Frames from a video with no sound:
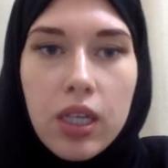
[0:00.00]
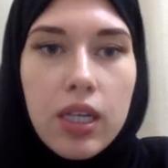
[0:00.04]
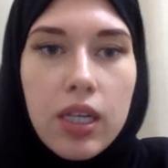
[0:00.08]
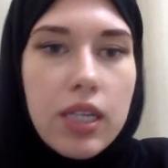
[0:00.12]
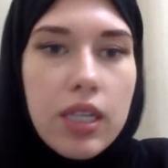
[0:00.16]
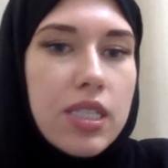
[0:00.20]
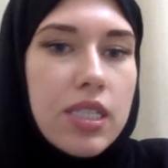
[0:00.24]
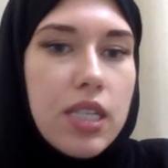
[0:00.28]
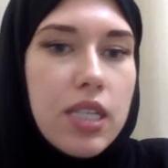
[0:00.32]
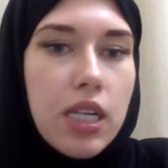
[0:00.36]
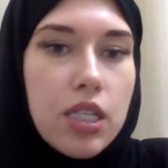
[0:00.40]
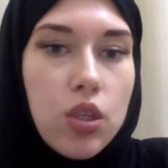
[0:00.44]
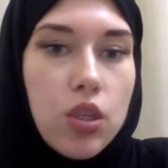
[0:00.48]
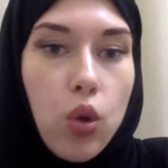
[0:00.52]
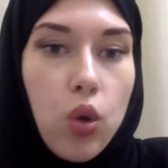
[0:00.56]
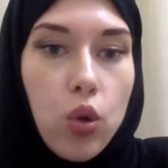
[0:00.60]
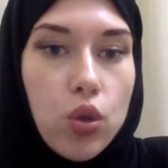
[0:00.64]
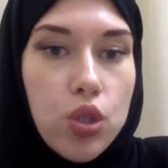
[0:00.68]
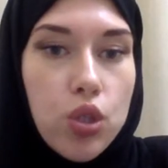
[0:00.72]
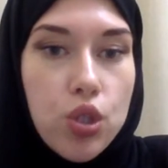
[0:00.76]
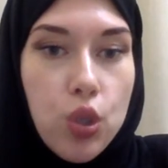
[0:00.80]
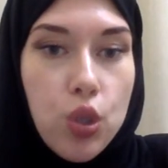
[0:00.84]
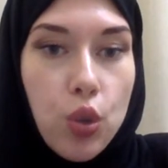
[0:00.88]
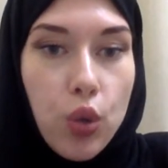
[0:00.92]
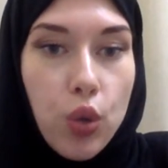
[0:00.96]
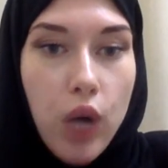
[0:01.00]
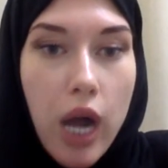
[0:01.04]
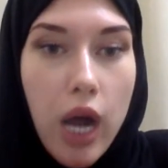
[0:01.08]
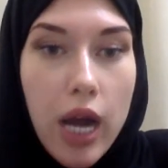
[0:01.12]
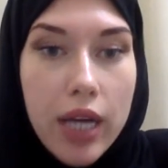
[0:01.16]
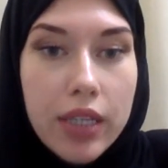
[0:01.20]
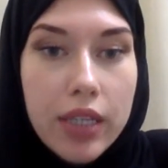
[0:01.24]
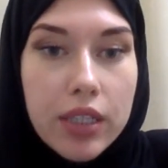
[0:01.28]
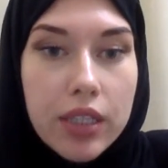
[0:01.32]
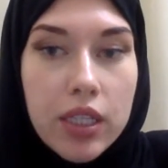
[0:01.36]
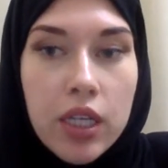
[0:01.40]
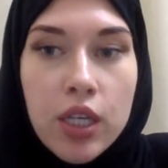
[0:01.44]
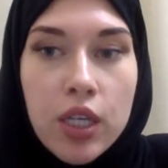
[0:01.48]
It's not also
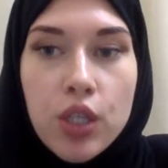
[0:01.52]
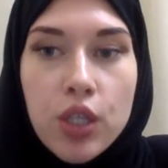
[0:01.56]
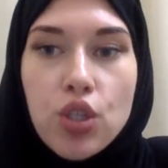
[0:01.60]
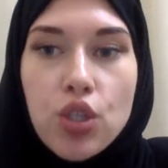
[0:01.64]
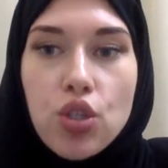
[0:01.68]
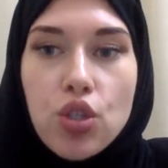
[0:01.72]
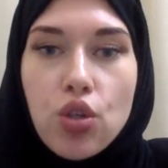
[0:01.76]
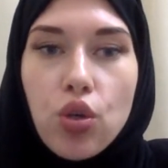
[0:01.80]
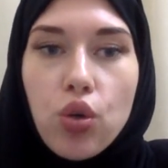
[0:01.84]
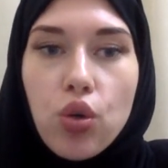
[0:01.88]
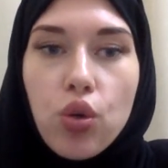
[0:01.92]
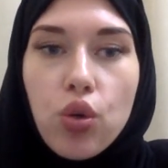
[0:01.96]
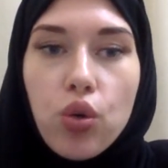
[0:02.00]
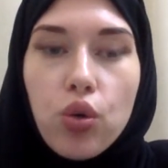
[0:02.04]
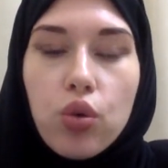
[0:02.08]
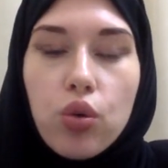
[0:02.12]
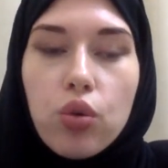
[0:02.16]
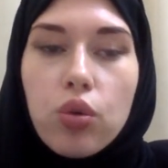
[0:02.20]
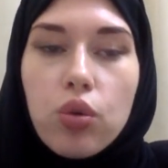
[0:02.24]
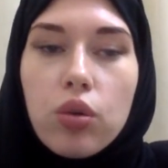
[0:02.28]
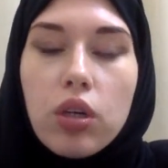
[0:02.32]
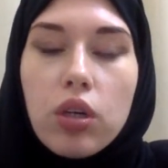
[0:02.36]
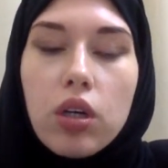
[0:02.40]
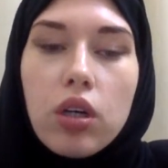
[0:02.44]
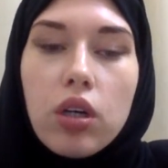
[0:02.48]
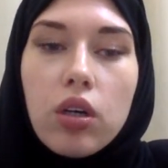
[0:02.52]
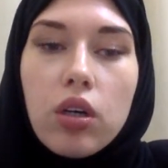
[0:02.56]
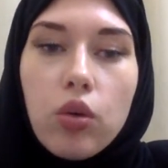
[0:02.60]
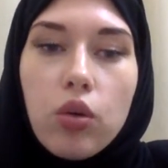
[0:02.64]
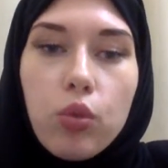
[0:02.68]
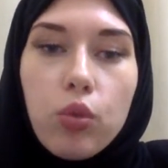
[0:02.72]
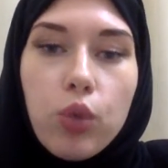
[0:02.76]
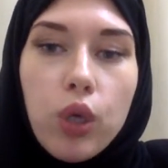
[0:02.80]
right. So